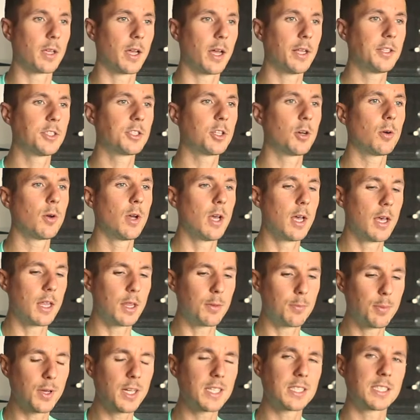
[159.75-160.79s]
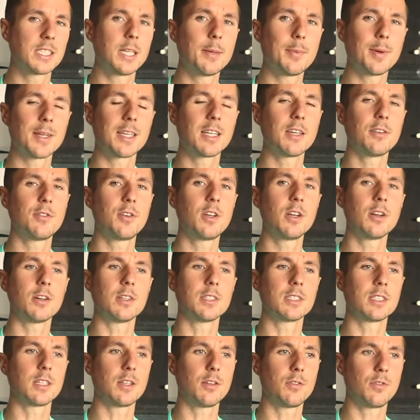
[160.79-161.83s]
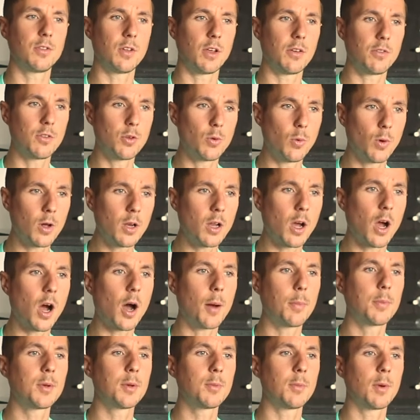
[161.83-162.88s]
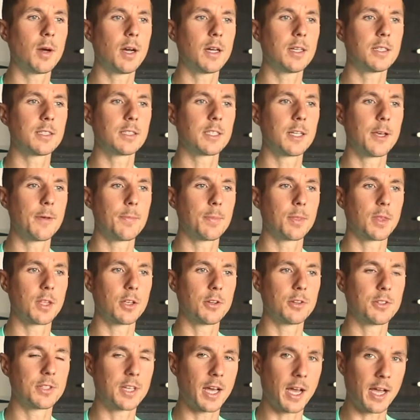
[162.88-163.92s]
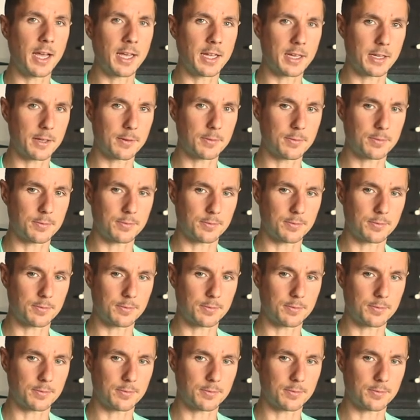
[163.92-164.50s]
And so the biggest tip I give here is if you want to optimize your diet